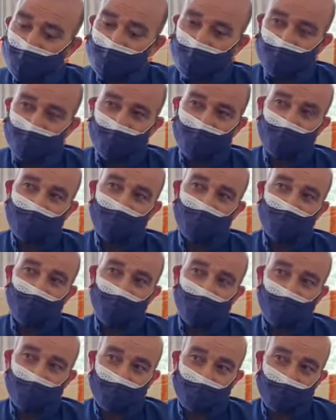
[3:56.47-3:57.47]
basically
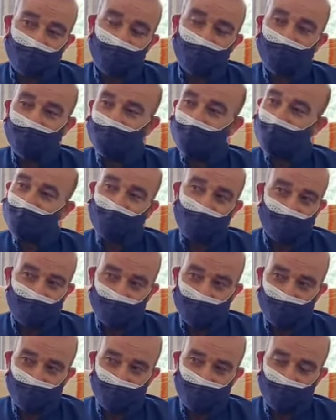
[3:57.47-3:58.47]
apple is a
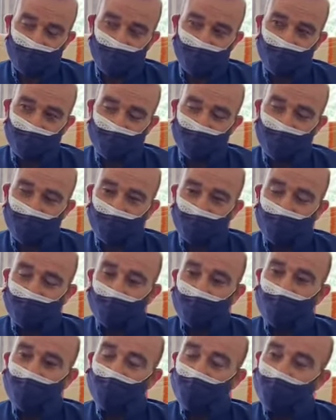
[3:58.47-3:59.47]
climatic fruit.
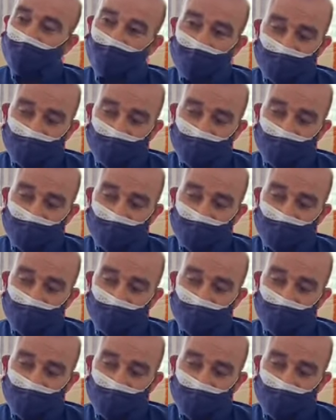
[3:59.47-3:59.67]
So